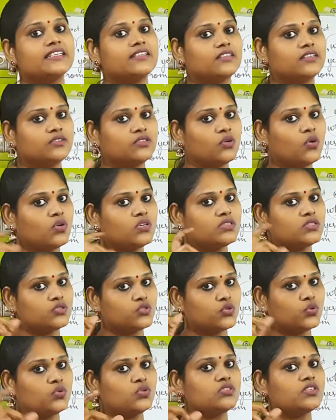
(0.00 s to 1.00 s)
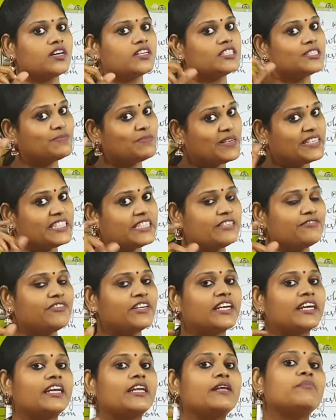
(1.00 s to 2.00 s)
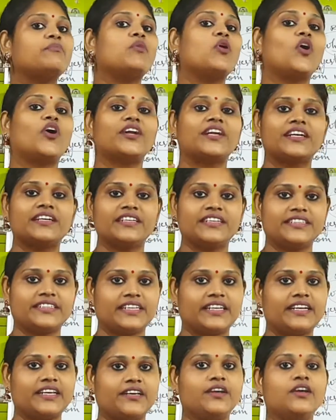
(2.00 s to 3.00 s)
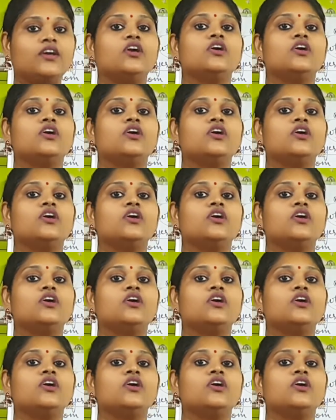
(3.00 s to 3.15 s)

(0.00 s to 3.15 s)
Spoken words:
Those shoes are specifically bought in Italy.